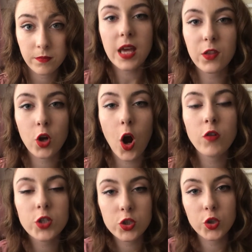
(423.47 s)
Yet the
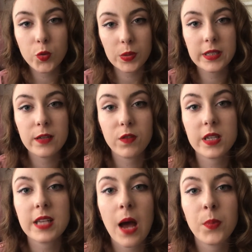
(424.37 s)
coroners do believe
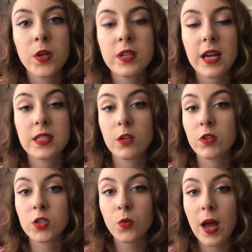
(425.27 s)
this happened, as there
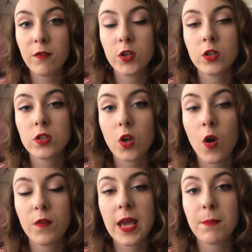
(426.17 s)
is no evidence
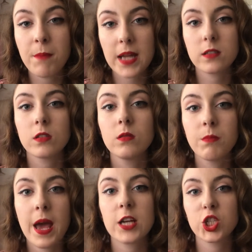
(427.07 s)
of a metal
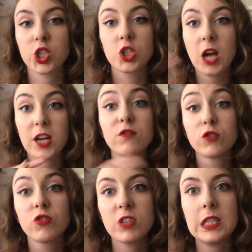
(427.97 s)
mesh kind
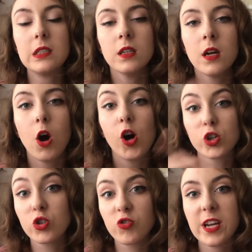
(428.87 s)
of grill or
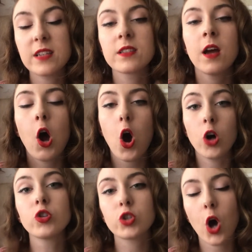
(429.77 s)
grid
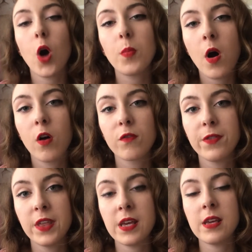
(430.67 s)
on top
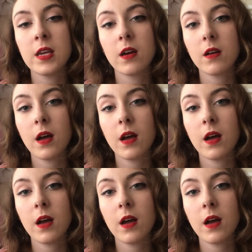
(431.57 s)
of the